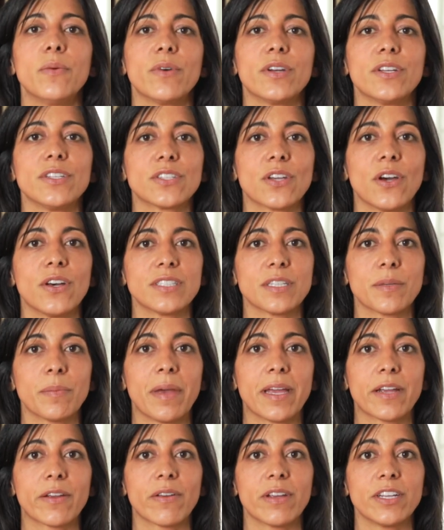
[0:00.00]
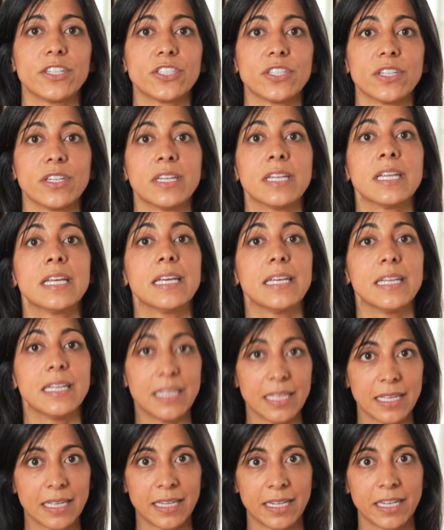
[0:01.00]
What is causing migration
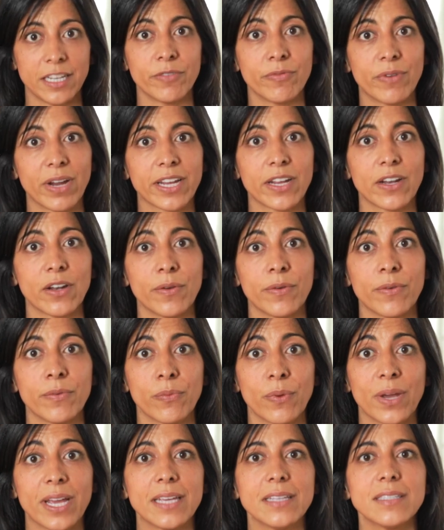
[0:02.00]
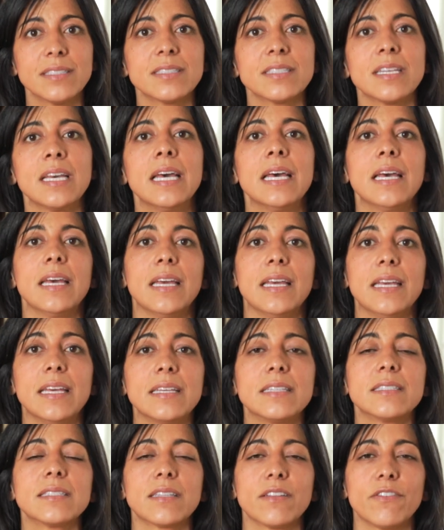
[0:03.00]
in irregular ways
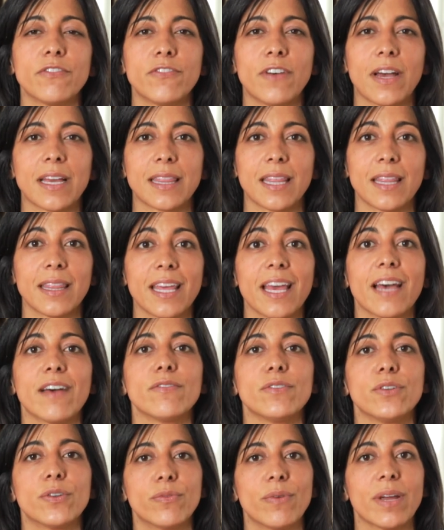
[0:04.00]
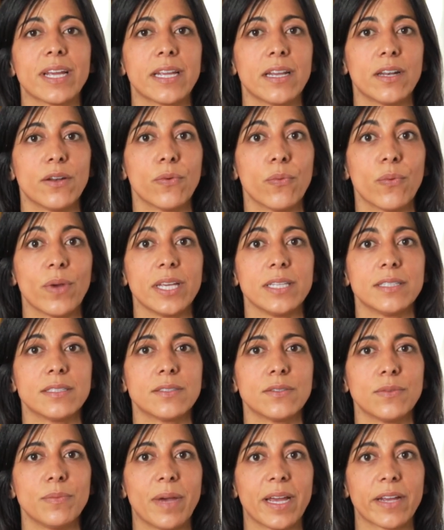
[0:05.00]
is the fact that they have no regular ways to